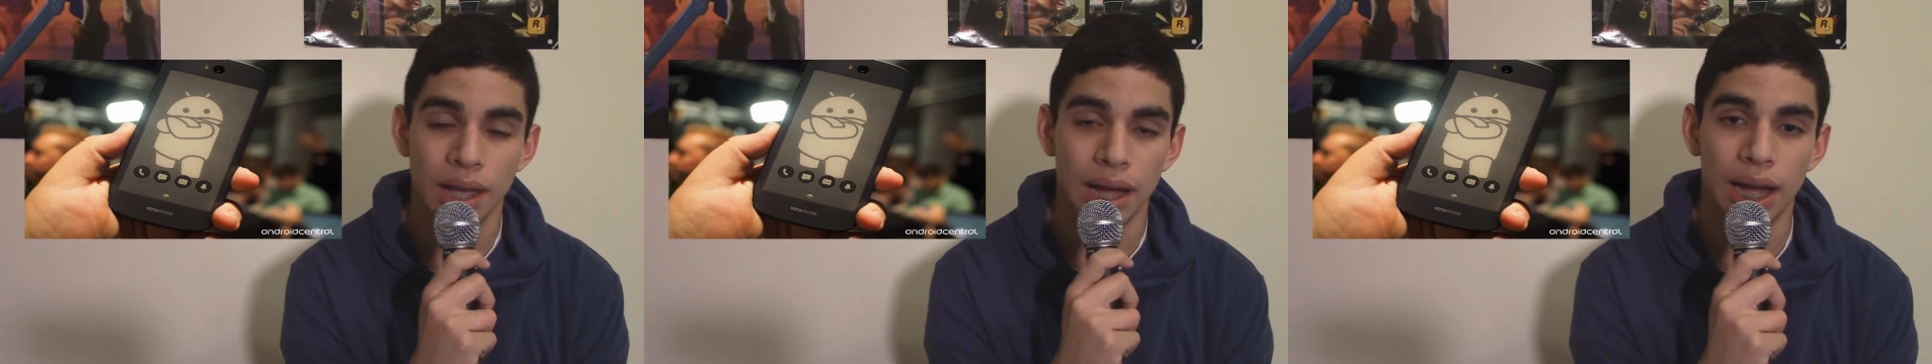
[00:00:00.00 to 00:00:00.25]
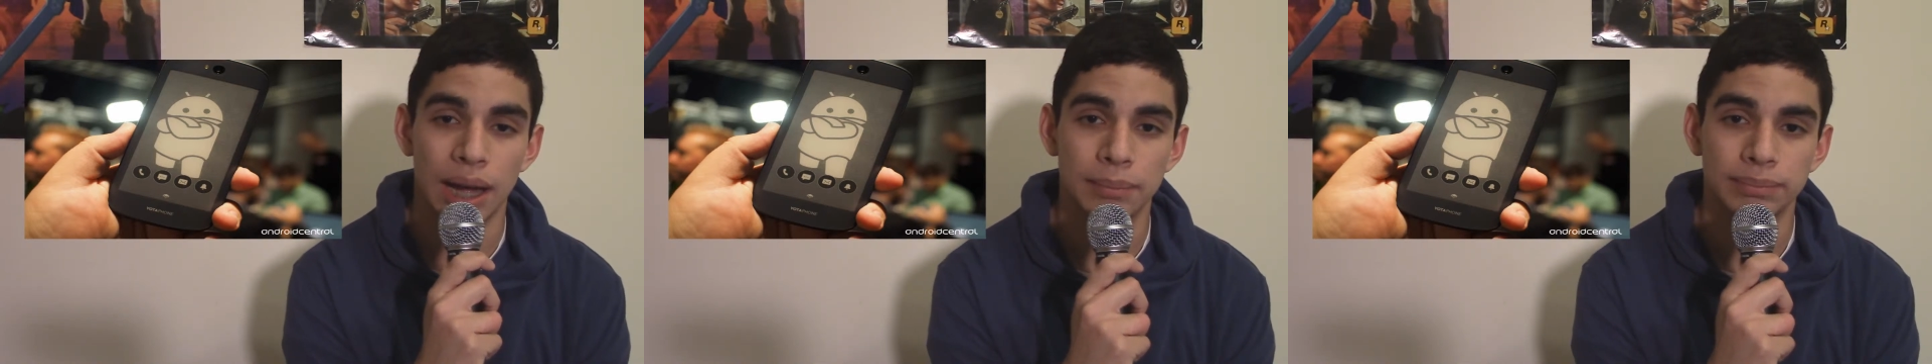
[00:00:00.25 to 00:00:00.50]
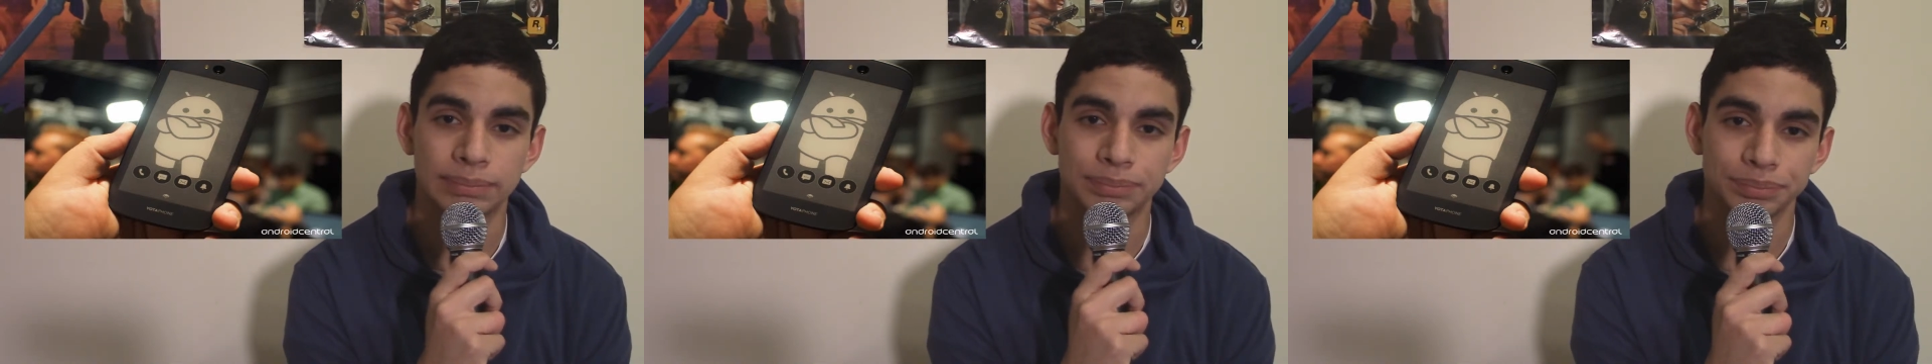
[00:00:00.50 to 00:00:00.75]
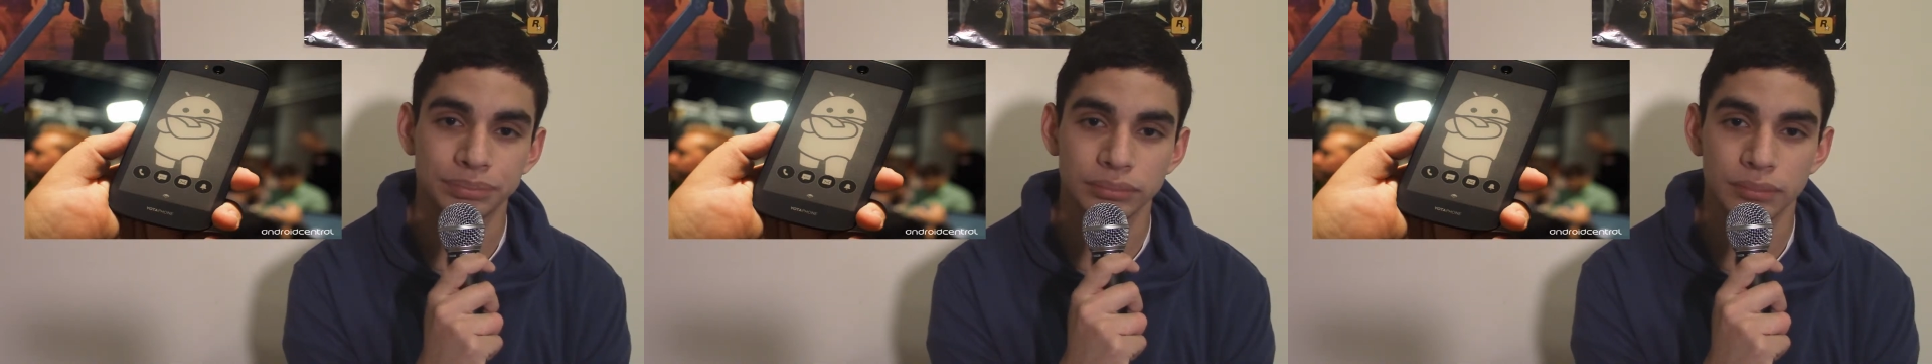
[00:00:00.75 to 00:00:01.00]

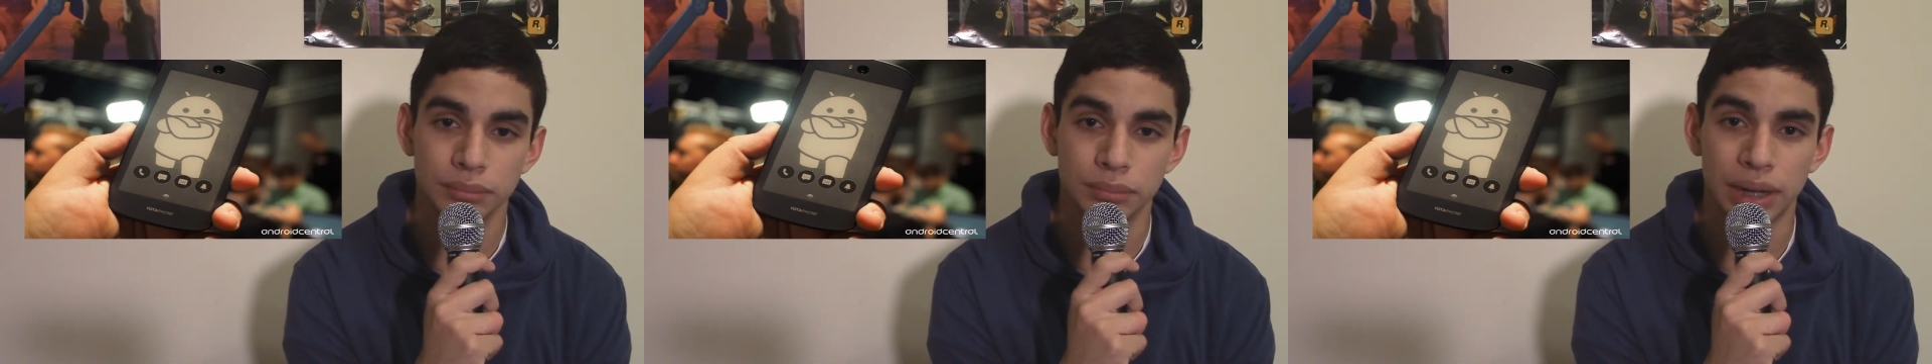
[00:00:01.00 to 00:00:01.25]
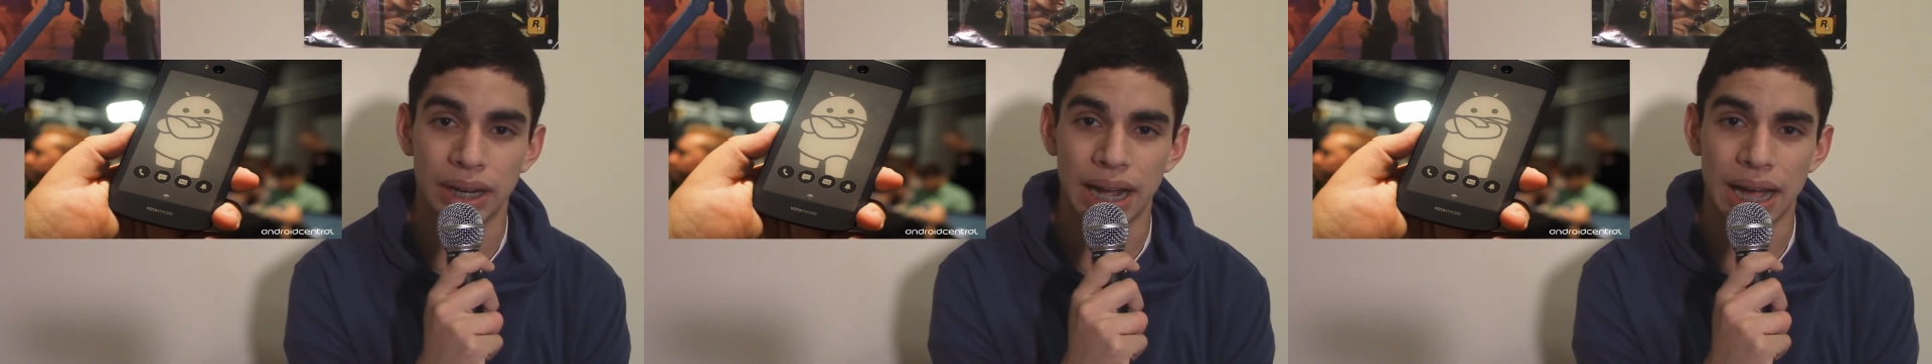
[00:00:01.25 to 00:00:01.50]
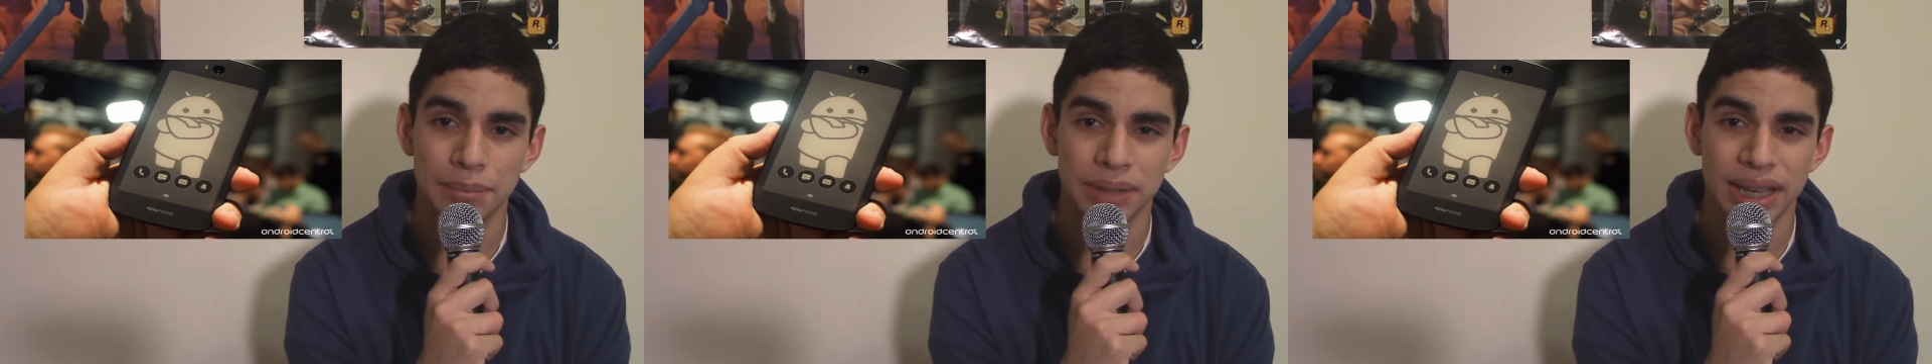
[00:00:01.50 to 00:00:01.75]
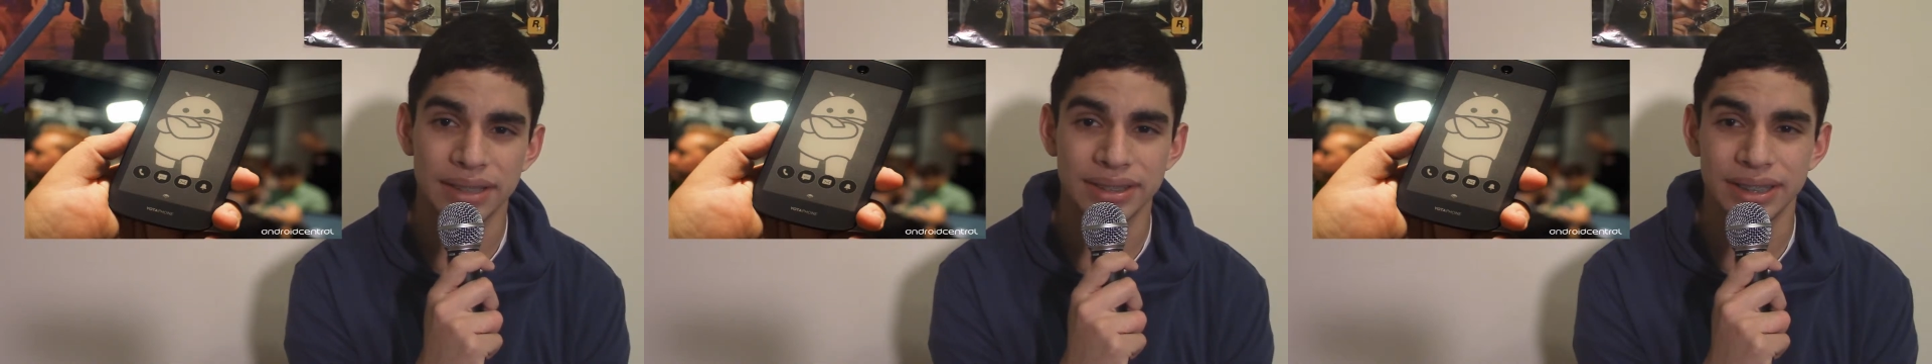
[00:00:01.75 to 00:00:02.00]
But I'm
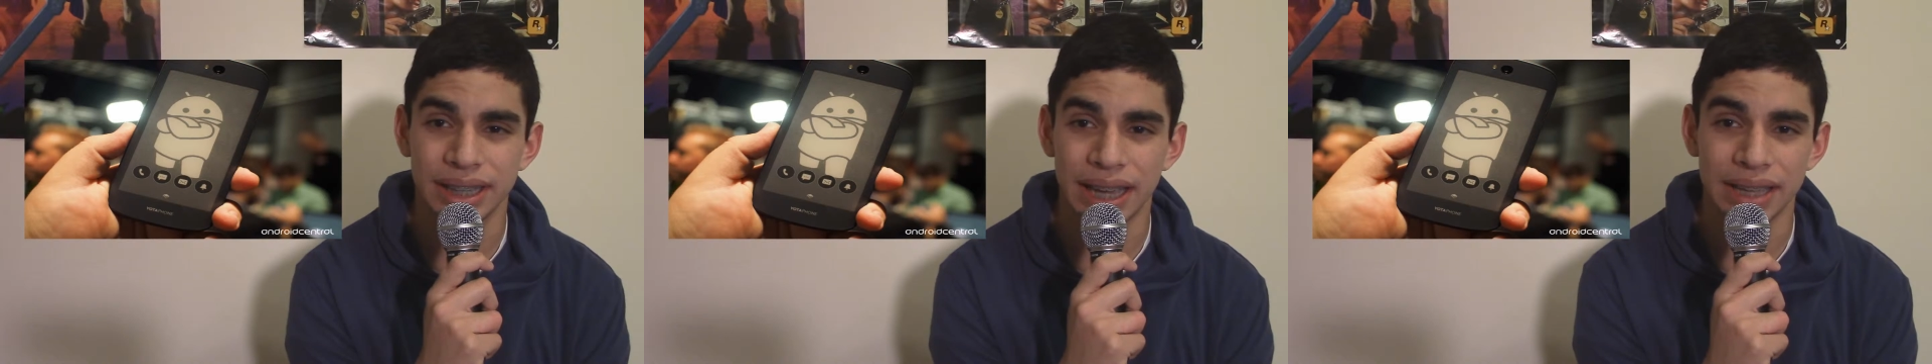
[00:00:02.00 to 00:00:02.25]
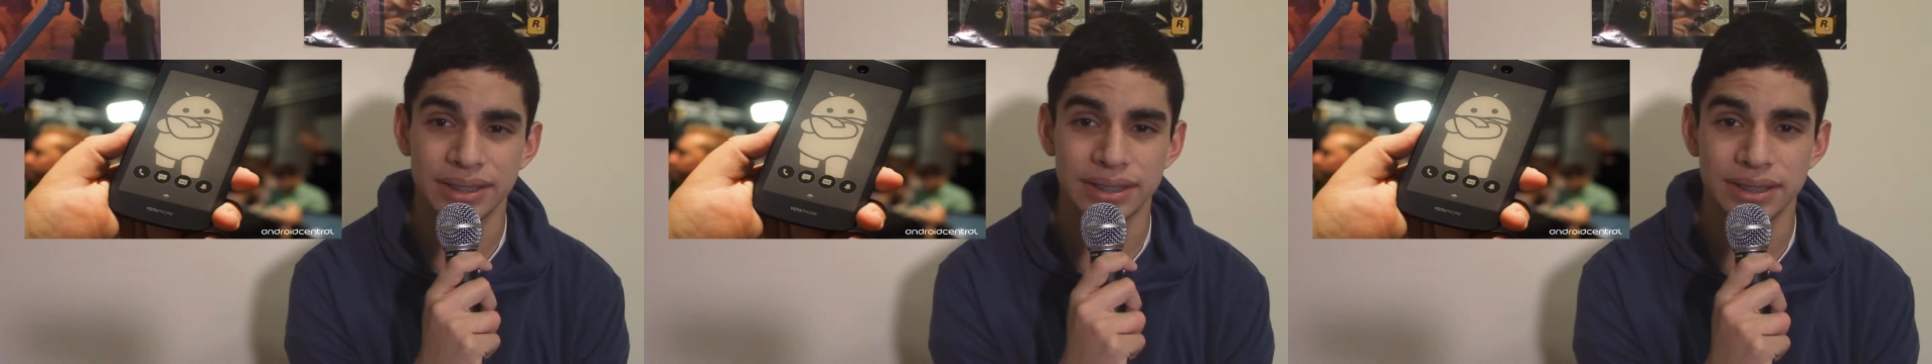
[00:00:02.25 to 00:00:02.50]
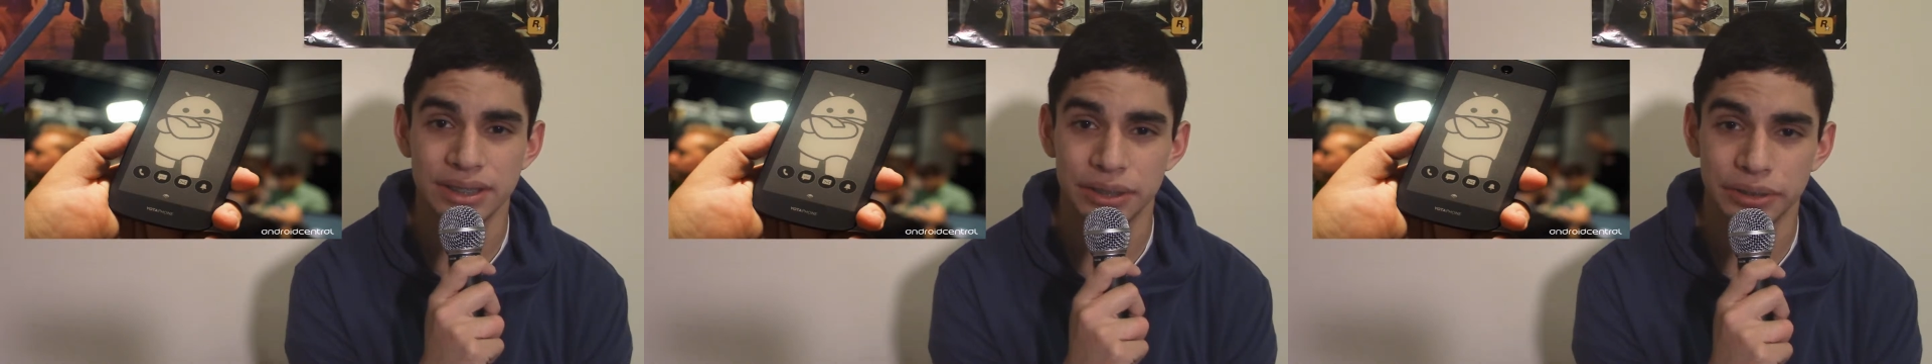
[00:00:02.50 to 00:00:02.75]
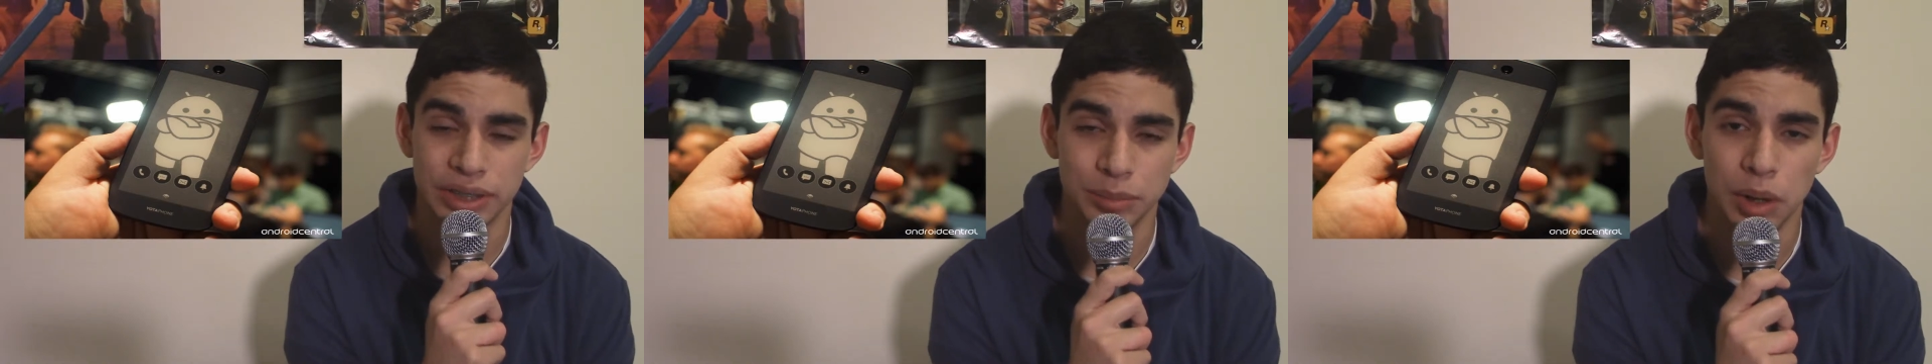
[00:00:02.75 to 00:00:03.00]
guessing AT&T
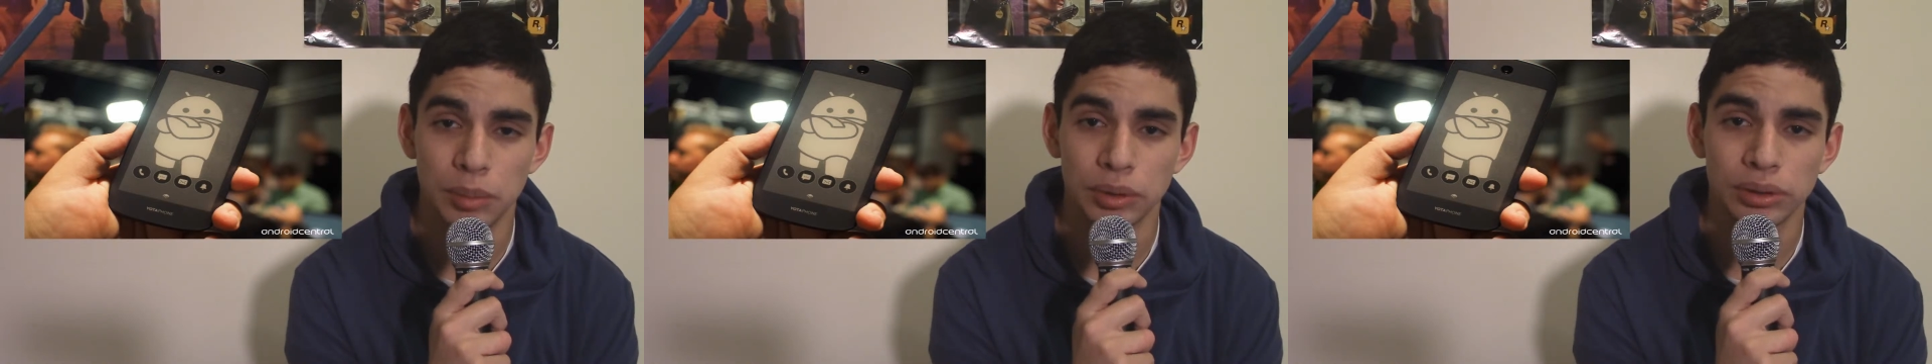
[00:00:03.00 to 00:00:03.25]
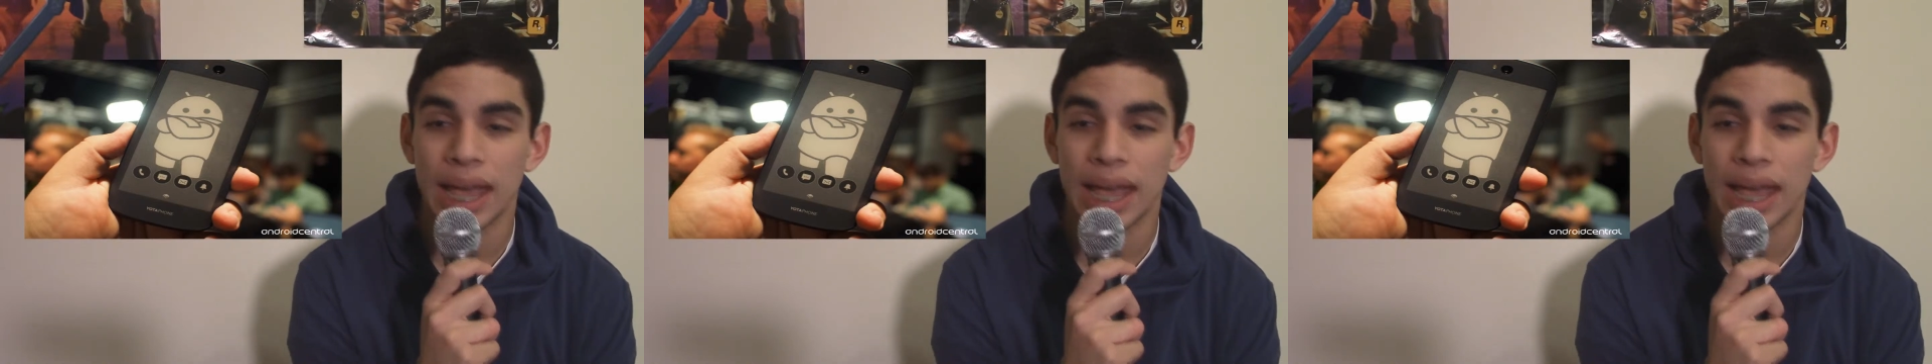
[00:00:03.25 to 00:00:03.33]
or T-Mobile.